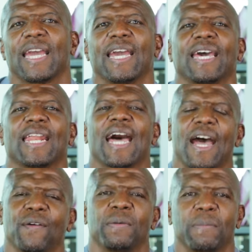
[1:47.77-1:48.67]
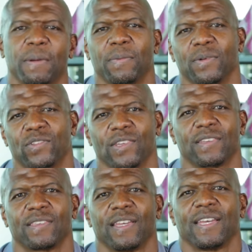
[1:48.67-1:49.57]
And I remember
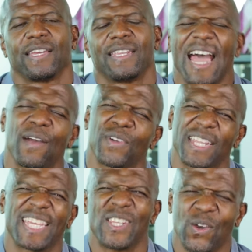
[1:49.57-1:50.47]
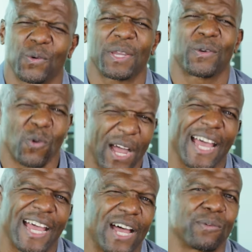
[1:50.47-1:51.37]
just not really knowing
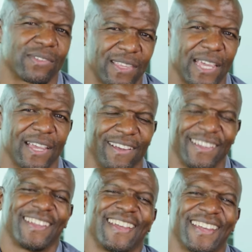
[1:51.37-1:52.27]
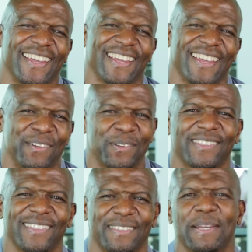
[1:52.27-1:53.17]
why I was there. It
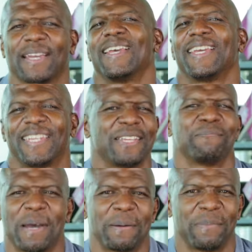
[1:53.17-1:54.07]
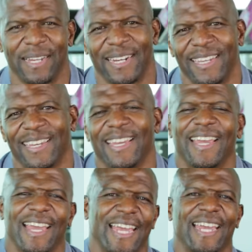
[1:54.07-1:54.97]
was just about getting my money,
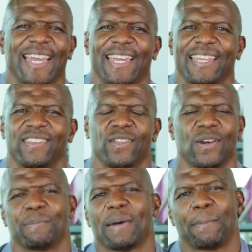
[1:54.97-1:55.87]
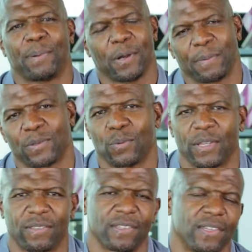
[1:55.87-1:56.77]
and you know, my purpose
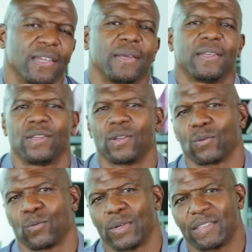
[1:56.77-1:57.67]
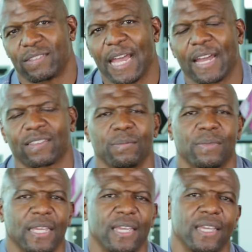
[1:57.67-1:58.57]
was to, you know, restock
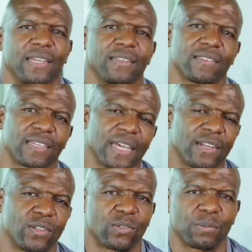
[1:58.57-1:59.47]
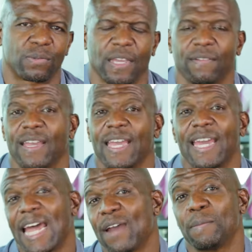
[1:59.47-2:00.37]
some things and kind of do some stuff.
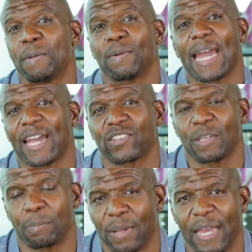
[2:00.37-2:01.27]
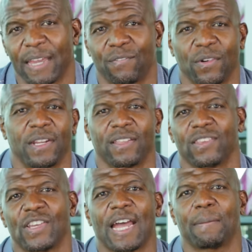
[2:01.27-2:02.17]
And I remember actually applying for
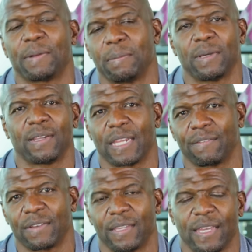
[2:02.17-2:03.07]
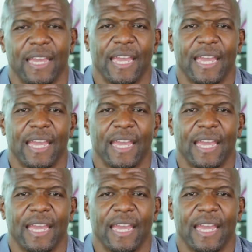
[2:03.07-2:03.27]
another job in the middle of it.